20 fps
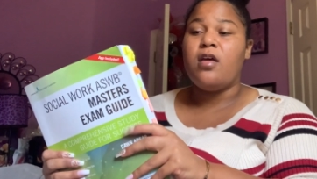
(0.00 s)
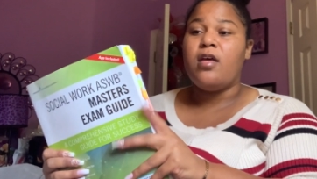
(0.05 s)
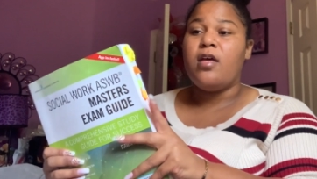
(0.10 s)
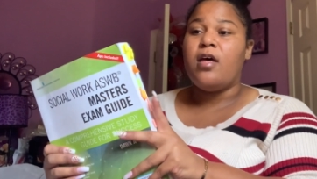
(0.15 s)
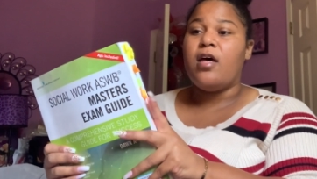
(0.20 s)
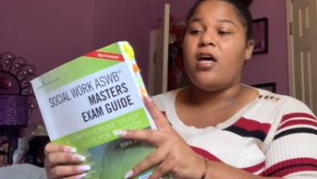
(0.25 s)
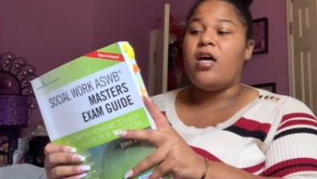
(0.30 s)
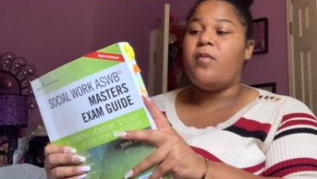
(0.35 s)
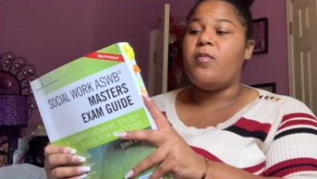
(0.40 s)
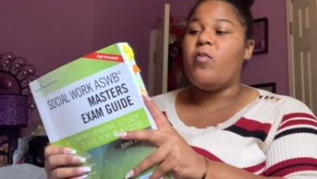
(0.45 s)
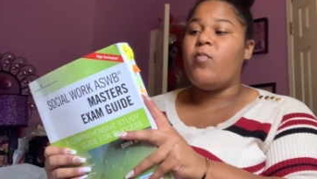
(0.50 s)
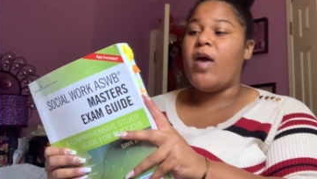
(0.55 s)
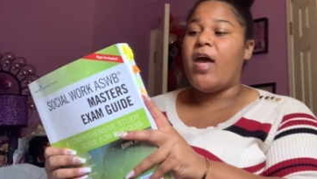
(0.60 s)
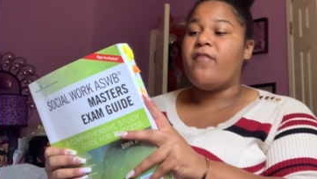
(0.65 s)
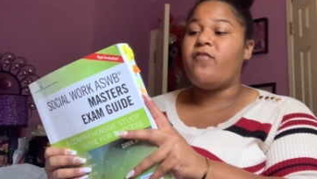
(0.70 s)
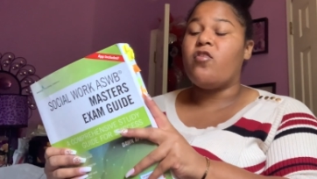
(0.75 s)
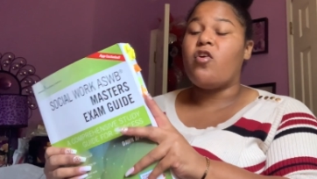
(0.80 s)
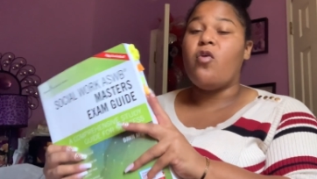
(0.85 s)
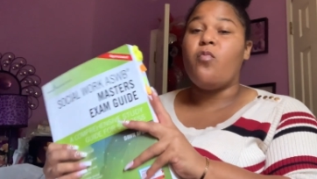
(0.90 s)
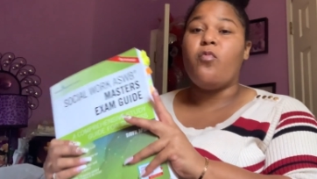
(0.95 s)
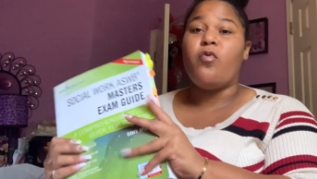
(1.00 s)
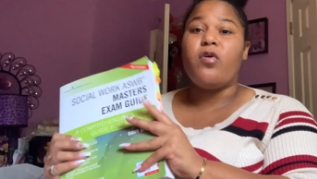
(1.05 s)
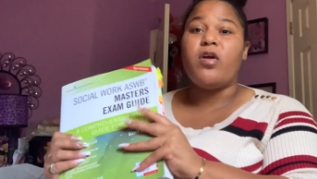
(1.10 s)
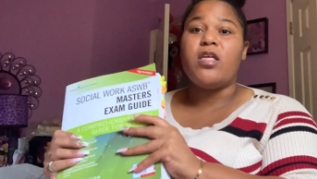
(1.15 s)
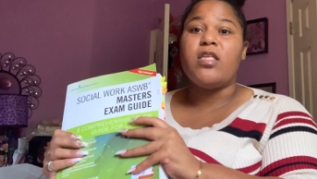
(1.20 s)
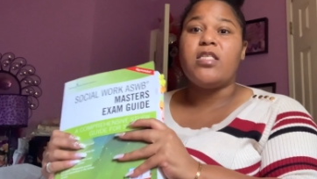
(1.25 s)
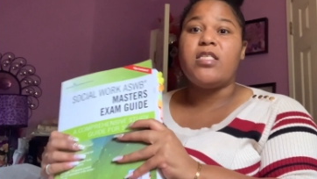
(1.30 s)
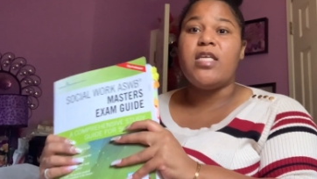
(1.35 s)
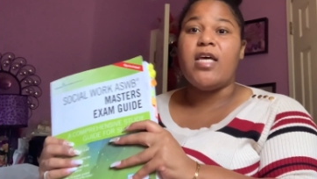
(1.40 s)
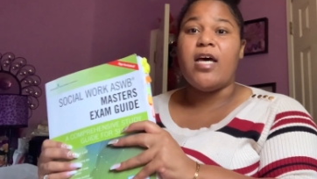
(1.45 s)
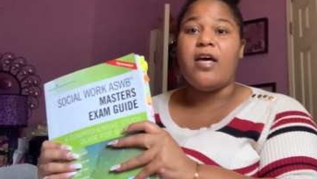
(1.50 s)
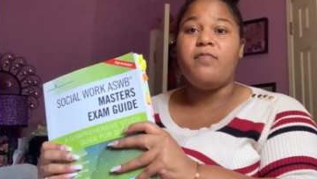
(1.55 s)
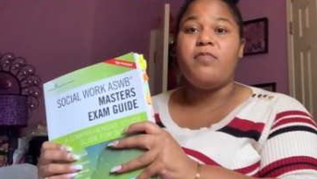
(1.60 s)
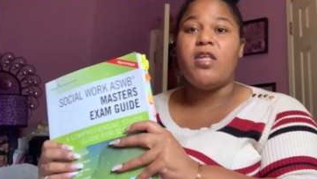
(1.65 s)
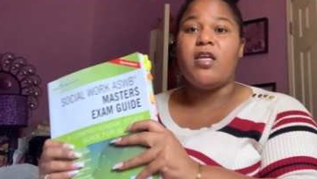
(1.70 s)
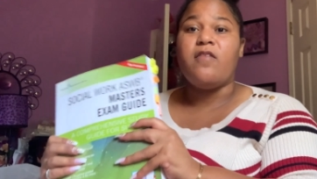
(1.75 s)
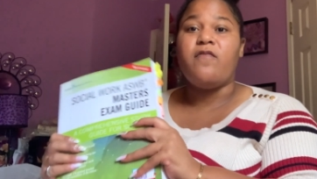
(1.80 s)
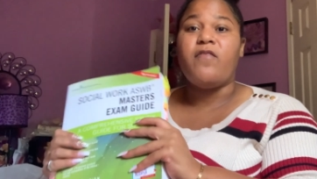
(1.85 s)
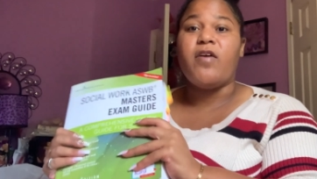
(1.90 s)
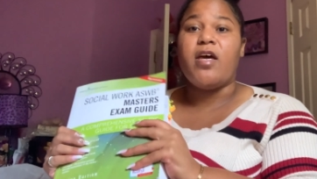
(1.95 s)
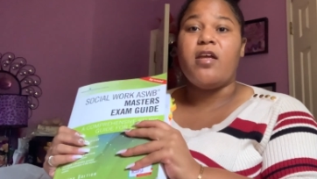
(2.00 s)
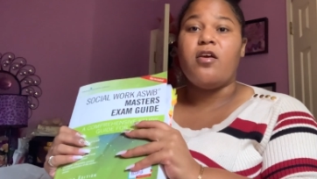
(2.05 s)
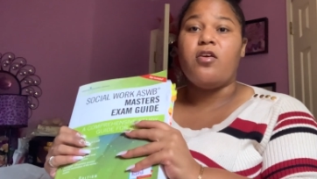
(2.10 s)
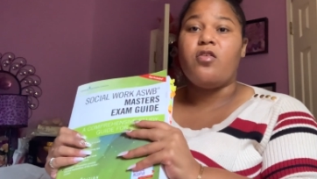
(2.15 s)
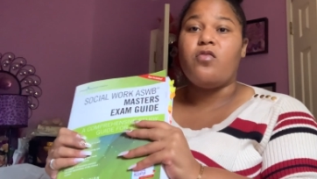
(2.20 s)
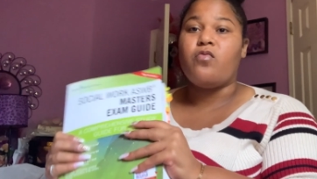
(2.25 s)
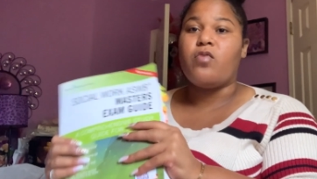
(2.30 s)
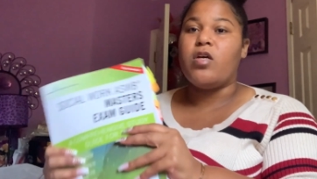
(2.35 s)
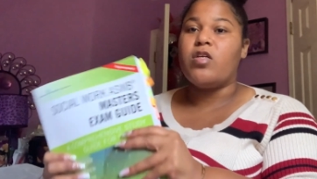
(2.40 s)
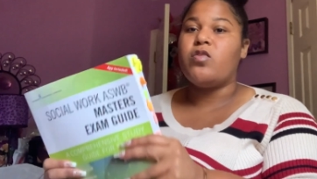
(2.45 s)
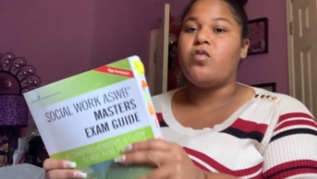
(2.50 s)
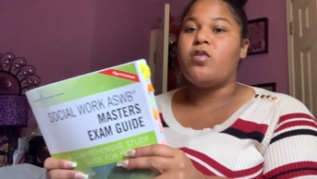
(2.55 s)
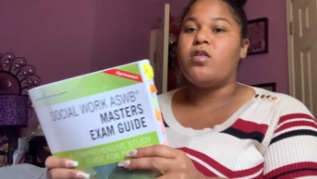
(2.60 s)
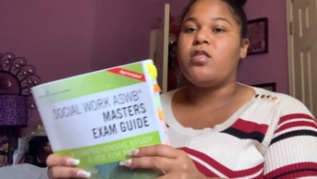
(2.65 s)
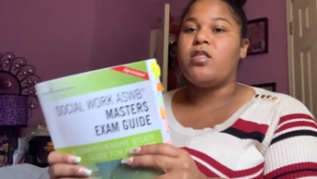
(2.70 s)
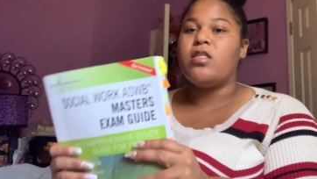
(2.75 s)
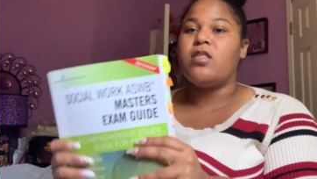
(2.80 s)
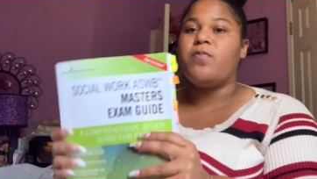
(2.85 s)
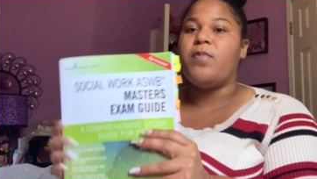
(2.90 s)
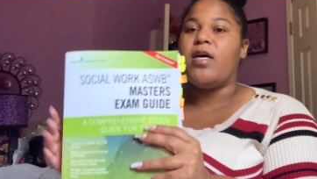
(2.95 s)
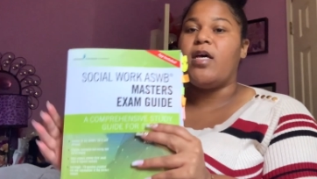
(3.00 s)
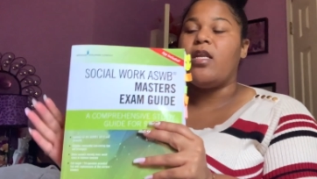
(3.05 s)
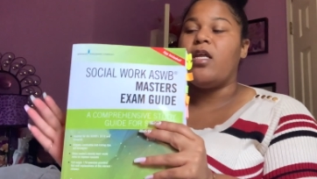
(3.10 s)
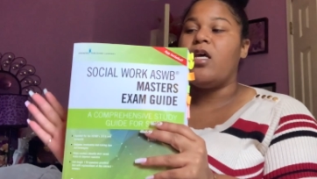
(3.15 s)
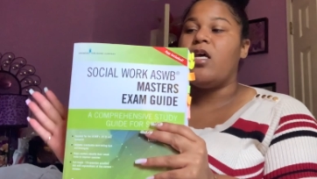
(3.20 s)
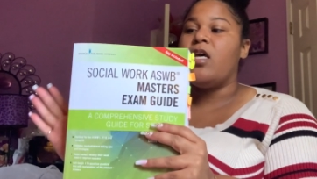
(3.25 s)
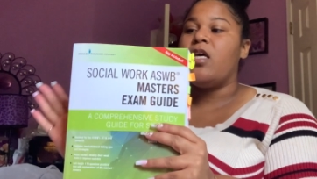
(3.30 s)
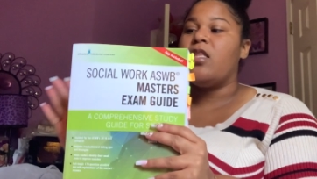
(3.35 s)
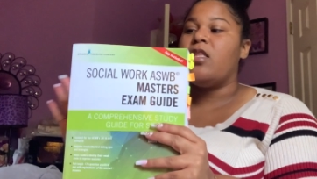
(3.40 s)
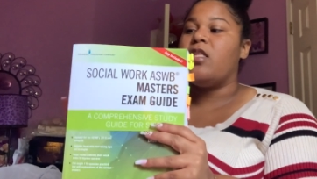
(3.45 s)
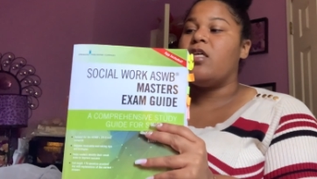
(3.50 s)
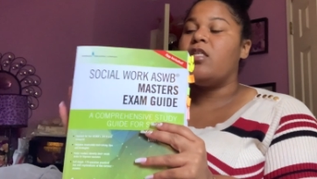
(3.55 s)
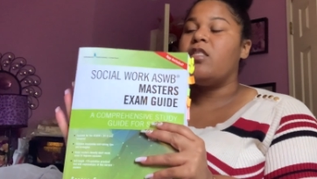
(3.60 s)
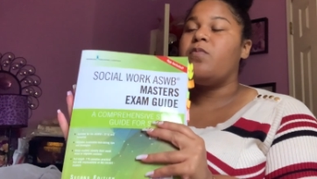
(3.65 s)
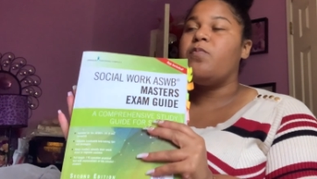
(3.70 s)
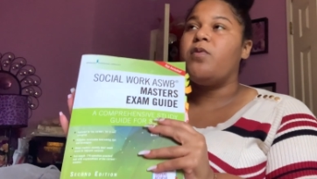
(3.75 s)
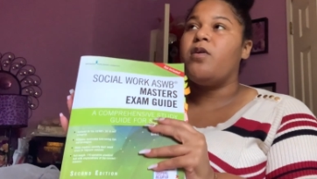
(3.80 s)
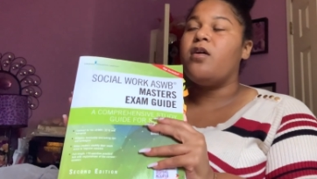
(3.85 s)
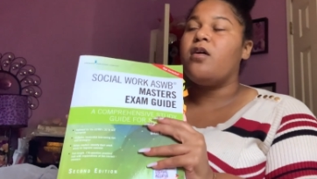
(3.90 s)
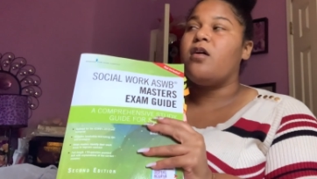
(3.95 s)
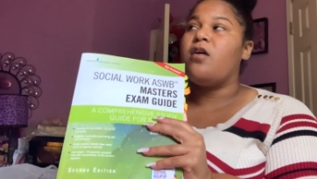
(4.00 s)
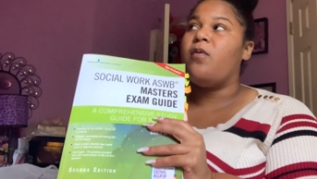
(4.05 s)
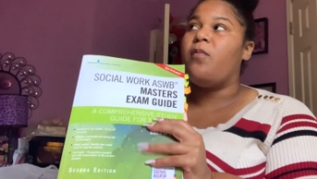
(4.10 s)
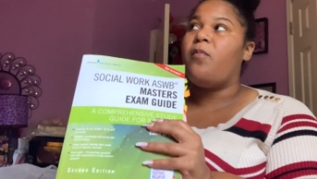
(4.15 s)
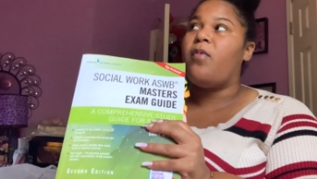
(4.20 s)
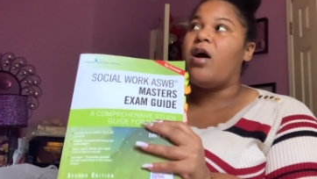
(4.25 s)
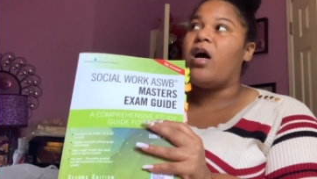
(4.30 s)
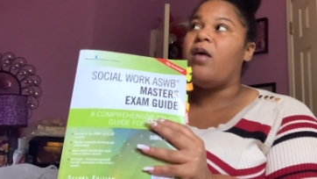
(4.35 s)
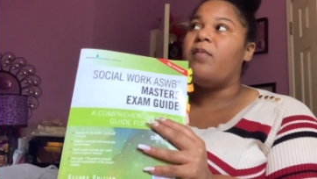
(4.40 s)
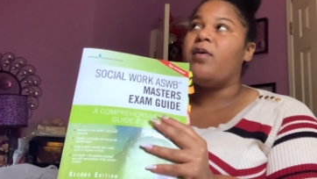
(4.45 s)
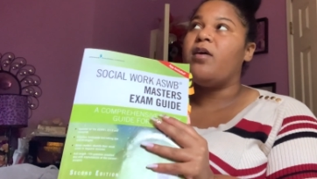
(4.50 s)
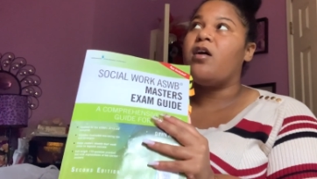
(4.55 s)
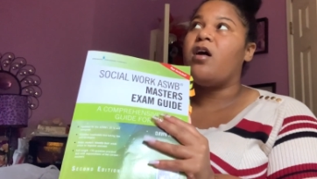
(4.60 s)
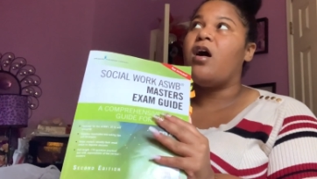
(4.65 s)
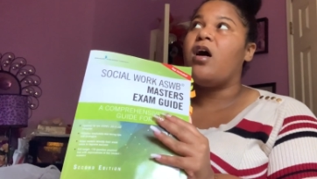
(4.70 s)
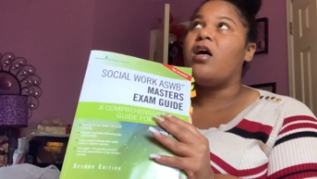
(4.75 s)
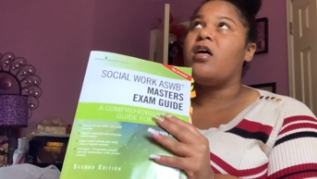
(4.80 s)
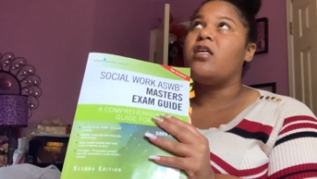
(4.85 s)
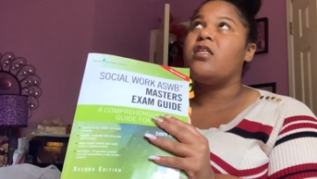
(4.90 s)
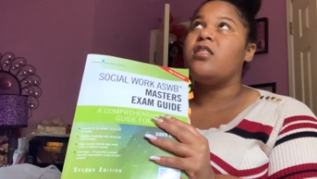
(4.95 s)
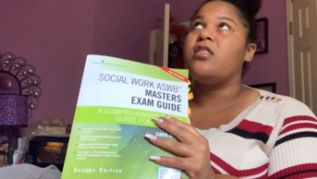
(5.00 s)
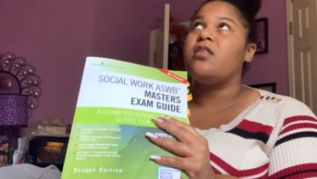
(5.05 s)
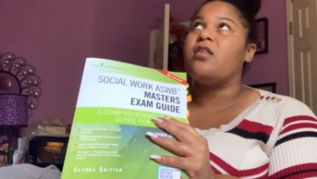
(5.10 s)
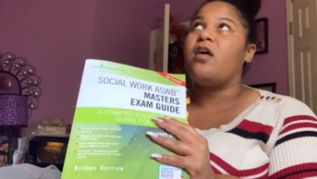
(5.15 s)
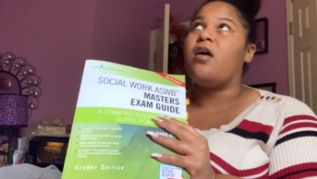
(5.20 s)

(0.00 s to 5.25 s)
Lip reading: You might have to go more in depth and find other resources, but this book probably costs,